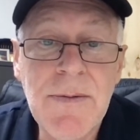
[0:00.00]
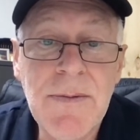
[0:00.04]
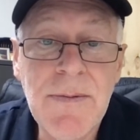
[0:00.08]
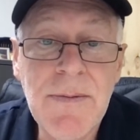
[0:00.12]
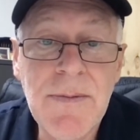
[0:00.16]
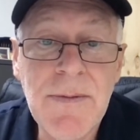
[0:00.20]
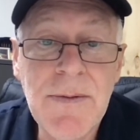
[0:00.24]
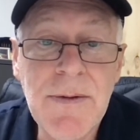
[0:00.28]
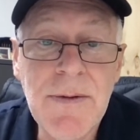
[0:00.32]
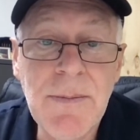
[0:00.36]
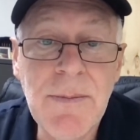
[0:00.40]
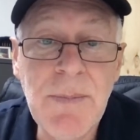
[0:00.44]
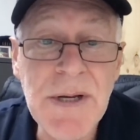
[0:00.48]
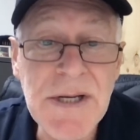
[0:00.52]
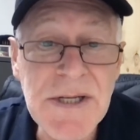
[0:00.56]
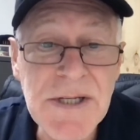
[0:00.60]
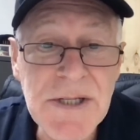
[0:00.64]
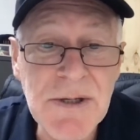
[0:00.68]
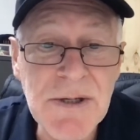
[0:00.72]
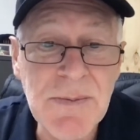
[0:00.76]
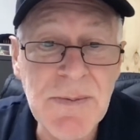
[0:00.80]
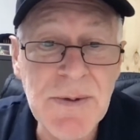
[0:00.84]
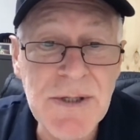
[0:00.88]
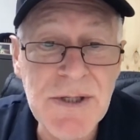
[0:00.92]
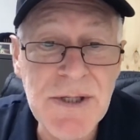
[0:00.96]
the
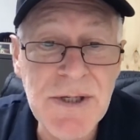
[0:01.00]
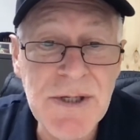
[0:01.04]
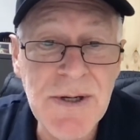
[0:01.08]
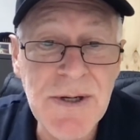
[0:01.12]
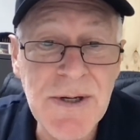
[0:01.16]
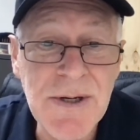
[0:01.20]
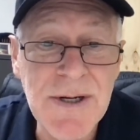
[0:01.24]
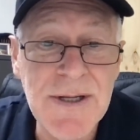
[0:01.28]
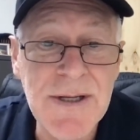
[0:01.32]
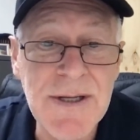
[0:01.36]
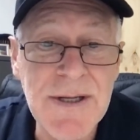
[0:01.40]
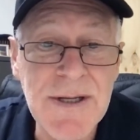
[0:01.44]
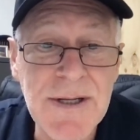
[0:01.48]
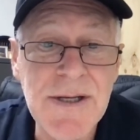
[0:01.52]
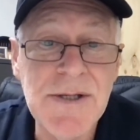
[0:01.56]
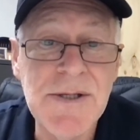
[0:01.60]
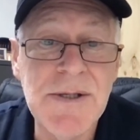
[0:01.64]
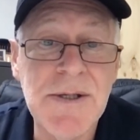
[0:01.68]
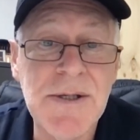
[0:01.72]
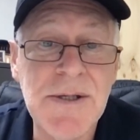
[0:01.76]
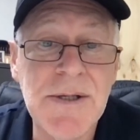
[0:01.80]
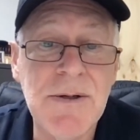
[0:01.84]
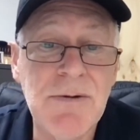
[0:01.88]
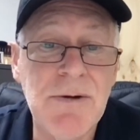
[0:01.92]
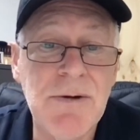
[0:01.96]
best opportunity
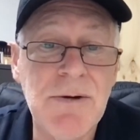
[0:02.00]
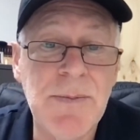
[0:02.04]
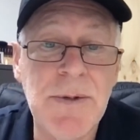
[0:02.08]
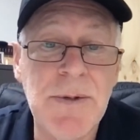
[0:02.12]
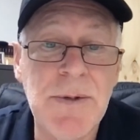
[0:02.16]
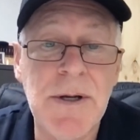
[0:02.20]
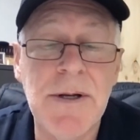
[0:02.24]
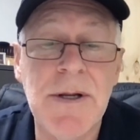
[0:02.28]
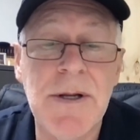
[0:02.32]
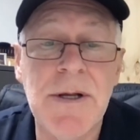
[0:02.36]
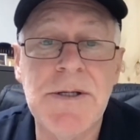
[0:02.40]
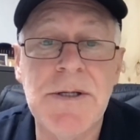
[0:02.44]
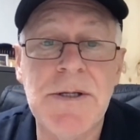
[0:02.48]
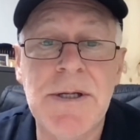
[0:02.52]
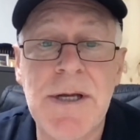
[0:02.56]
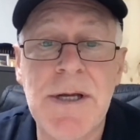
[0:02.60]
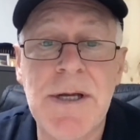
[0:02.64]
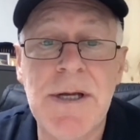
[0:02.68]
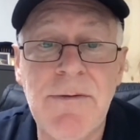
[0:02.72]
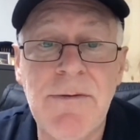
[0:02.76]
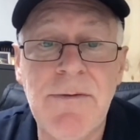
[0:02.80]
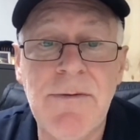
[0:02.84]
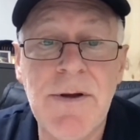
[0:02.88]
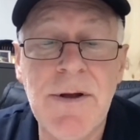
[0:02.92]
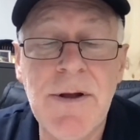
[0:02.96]
is that crypto
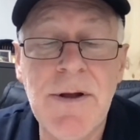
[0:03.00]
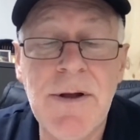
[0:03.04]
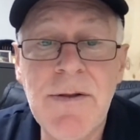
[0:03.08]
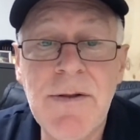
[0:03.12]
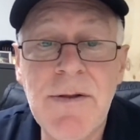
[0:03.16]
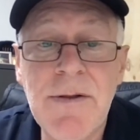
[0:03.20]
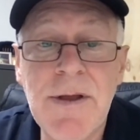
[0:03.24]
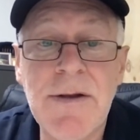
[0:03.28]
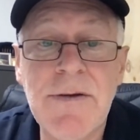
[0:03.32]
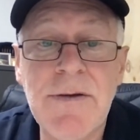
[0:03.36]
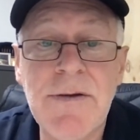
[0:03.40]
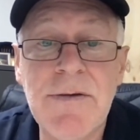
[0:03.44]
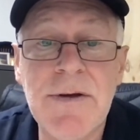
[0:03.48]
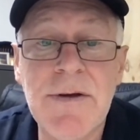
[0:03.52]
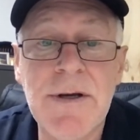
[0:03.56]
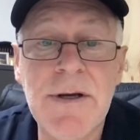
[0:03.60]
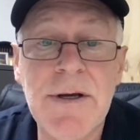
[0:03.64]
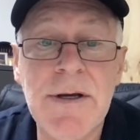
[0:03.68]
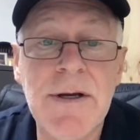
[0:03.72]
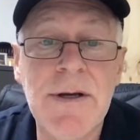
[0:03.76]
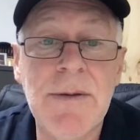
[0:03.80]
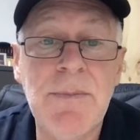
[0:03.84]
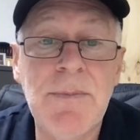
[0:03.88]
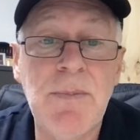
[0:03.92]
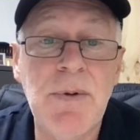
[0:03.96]
doesn't have
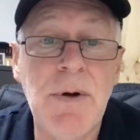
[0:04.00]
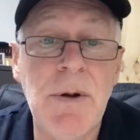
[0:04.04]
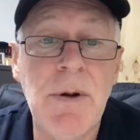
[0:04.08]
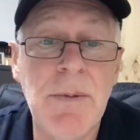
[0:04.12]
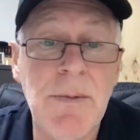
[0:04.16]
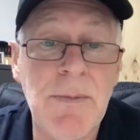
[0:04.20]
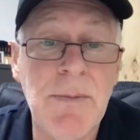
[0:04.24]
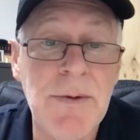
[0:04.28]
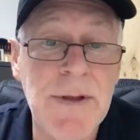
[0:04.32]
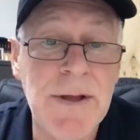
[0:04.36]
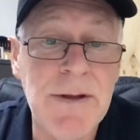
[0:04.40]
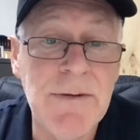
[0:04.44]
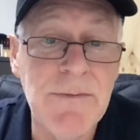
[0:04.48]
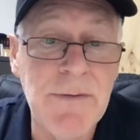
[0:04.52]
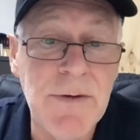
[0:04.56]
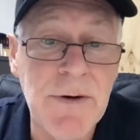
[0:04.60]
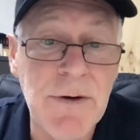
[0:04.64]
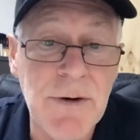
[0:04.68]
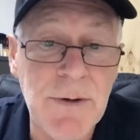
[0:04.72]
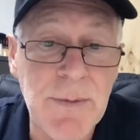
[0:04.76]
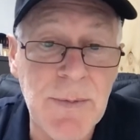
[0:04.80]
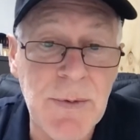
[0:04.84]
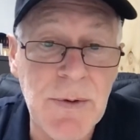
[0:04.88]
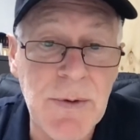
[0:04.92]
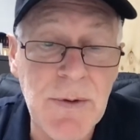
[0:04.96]
that problem with that
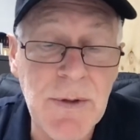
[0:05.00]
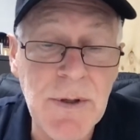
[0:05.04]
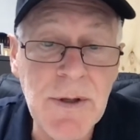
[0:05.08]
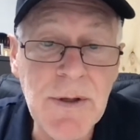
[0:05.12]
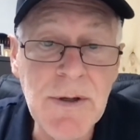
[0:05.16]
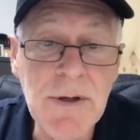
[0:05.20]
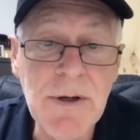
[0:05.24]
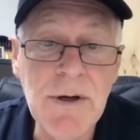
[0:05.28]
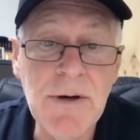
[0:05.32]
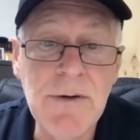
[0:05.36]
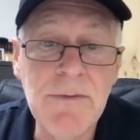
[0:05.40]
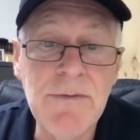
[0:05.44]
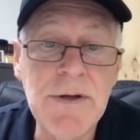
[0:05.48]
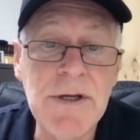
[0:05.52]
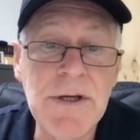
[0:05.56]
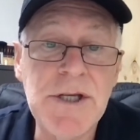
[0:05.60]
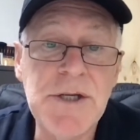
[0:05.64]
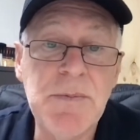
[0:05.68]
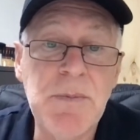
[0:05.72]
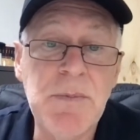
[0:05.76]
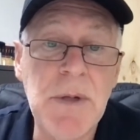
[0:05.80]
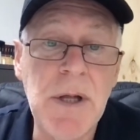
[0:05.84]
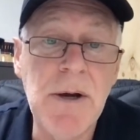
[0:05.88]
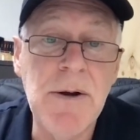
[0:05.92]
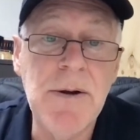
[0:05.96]
variable of
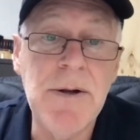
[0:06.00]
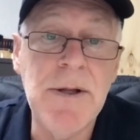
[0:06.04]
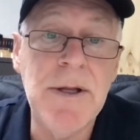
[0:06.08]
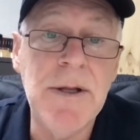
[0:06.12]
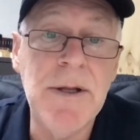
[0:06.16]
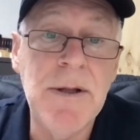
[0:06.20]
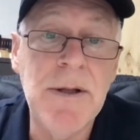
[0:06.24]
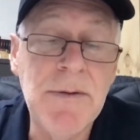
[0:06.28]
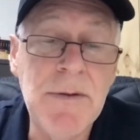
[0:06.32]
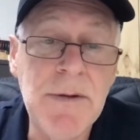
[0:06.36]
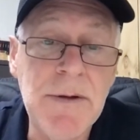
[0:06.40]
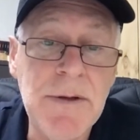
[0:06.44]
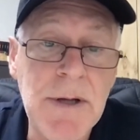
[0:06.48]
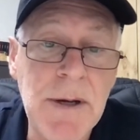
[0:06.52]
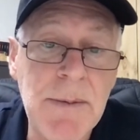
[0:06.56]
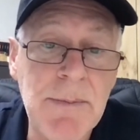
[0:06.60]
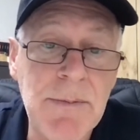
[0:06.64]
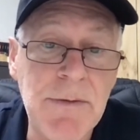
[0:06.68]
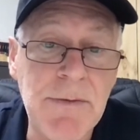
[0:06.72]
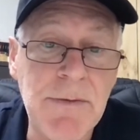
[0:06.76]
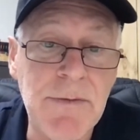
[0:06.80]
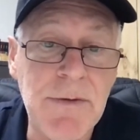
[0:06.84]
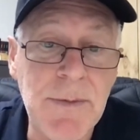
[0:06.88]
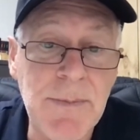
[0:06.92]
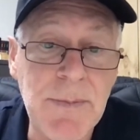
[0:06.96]
exploding the
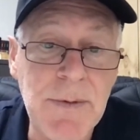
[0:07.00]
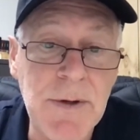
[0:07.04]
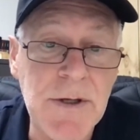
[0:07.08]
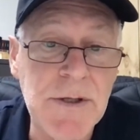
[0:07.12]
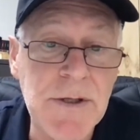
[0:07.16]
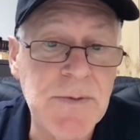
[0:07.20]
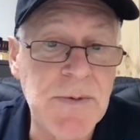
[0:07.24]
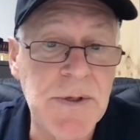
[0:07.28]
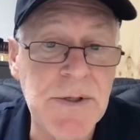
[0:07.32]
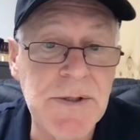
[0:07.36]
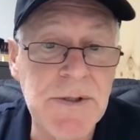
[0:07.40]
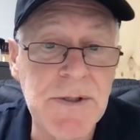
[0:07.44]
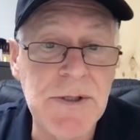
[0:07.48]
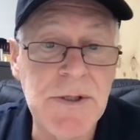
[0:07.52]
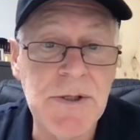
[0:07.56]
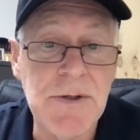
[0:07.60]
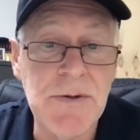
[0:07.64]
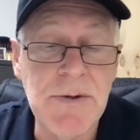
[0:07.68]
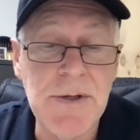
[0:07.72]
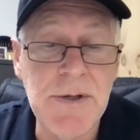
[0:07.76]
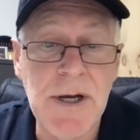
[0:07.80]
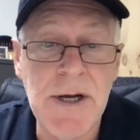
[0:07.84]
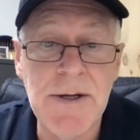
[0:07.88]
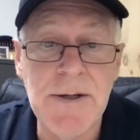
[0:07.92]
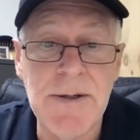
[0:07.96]
number of cryptos once it's
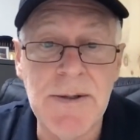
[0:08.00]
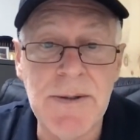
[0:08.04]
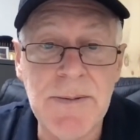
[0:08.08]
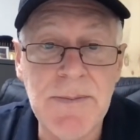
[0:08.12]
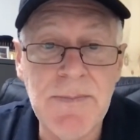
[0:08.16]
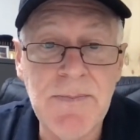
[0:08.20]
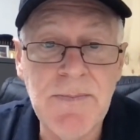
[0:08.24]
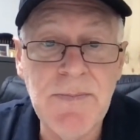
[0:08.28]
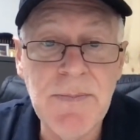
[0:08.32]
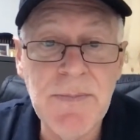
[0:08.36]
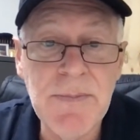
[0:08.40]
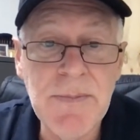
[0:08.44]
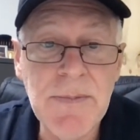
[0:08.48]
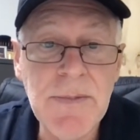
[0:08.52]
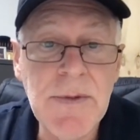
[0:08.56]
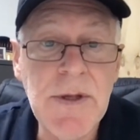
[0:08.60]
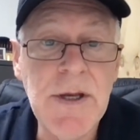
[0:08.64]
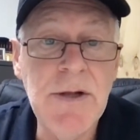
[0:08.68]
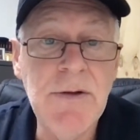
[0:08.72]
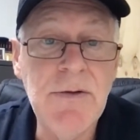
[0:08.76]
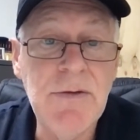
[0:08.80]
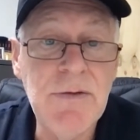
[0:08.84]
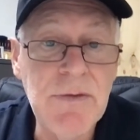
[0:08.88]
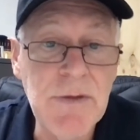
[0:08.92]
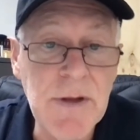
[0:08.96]
created.
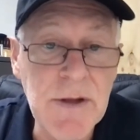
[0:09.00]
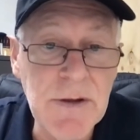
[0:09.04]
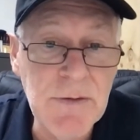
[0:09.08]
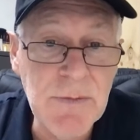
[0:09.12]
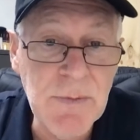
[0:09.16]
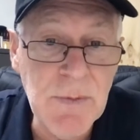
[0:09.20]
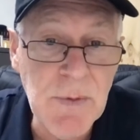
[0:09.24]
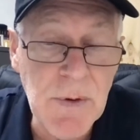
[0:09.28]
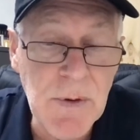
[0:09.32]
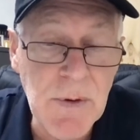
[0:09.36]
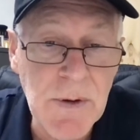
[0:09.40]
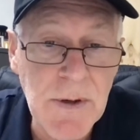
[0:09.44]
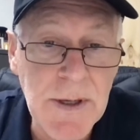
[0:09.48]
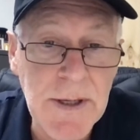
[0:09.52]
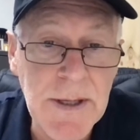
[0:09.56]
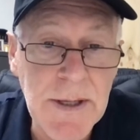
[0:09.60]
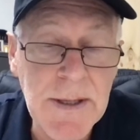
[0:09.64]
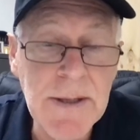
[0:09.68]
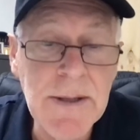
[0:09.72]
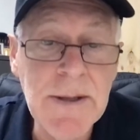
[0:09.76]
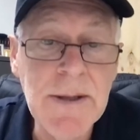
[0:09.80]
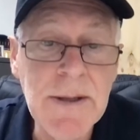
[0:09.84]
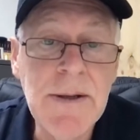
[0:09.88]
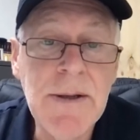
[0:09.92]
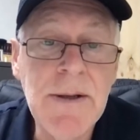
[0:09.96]
Hence, that's why
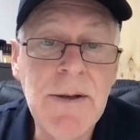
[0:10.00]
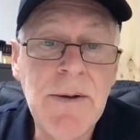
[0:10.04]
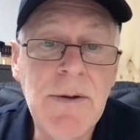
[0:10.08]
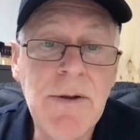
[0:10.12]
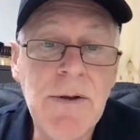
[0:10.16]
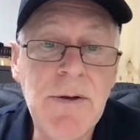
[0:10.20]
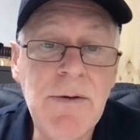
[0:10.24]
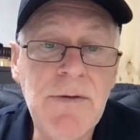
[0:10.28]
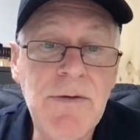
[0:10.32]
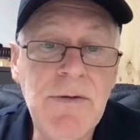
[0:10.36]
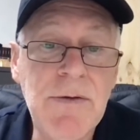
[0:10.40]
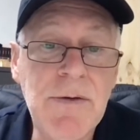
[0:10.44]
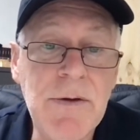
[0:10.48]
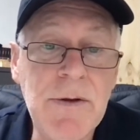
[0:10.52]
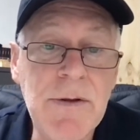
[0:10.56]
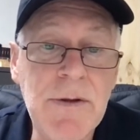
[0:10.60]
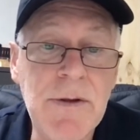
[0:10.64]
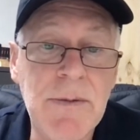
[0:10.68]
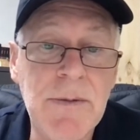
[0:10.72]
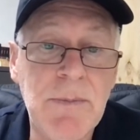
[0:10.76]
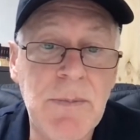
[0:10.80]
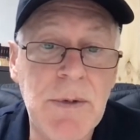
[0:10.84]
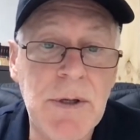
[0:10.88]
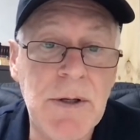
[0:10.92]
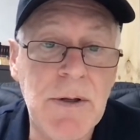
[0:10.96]
you see
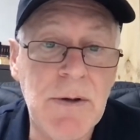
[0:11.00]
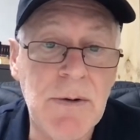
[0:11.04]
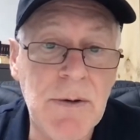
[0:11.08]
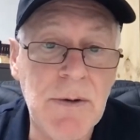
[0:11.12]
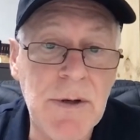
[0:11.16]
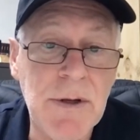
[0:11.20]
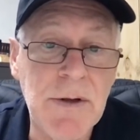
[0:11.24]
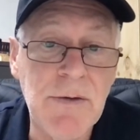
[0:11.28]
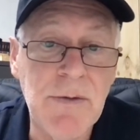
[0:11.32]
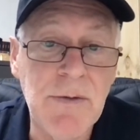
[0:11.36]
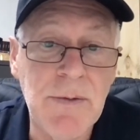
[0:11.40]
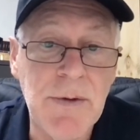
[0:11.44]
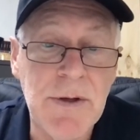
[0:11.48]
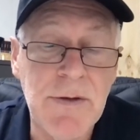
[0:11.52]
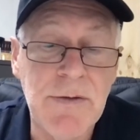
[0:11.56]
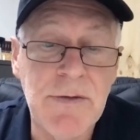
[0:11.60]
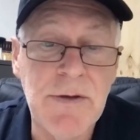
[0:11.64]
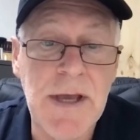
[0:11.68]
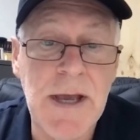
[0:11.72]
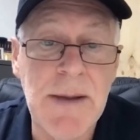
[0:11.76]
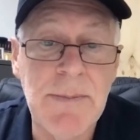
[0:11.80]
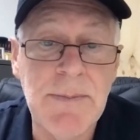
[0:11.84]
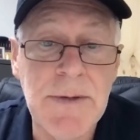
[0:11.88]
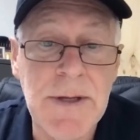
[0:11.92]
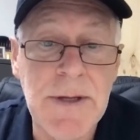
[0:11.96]
that Bitcoin is
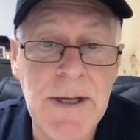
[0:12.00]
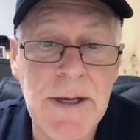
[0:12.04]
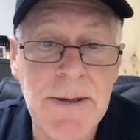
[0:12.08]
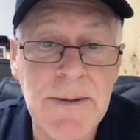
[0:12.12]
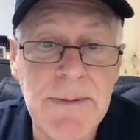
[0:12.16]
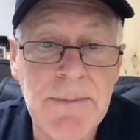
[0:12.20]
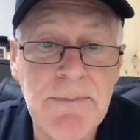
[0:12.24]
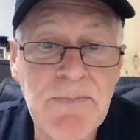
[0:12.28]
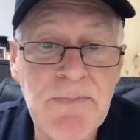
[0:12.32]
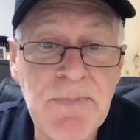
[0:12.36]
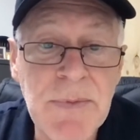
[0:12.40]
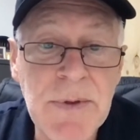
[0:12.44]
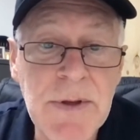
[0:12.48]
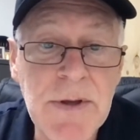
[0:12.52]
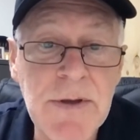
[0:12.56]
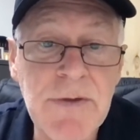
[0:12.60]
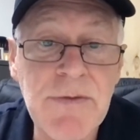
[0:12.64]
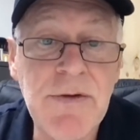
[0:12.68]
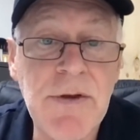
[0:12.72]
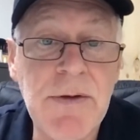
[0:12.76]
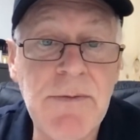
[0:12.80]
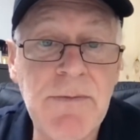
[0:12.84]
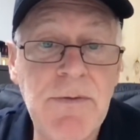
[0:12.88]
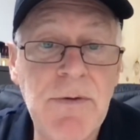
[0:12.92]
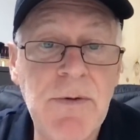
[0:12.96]
capped out,
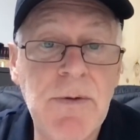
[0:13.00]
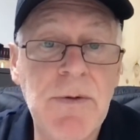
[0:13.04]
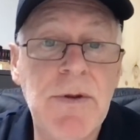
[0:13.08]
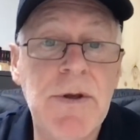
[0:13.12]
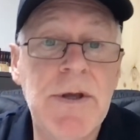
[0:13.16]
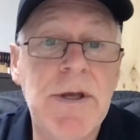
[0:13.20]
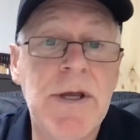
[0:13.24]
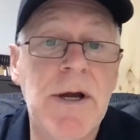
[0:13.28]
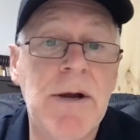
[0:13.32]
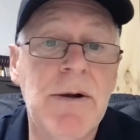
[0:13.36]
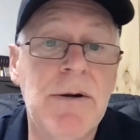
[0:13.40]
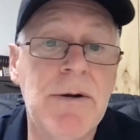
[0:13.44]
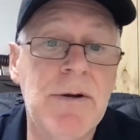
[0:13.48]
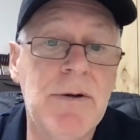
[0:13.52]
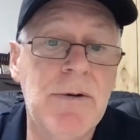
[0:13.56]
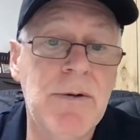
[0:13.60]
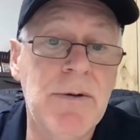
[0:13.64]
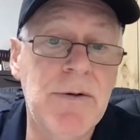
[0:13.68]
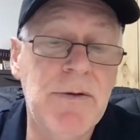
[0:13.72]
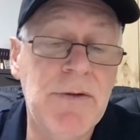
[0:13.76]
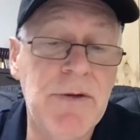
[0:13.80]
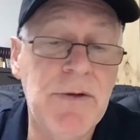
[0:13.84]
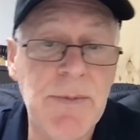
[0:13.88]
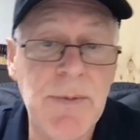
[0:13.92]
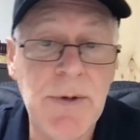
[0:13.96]
except for the current
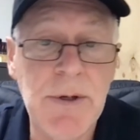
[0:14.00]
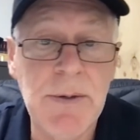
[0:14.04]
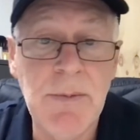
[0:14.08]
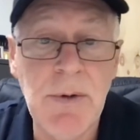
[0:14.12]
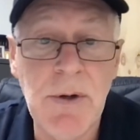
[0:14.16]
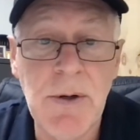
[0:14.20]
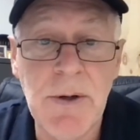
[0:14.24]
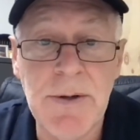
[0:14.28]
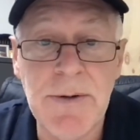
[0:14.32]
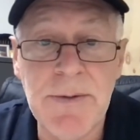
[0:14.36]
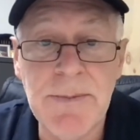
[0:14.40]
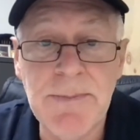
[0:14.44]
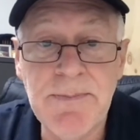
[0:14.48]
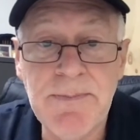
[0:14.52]
coins that are being mined.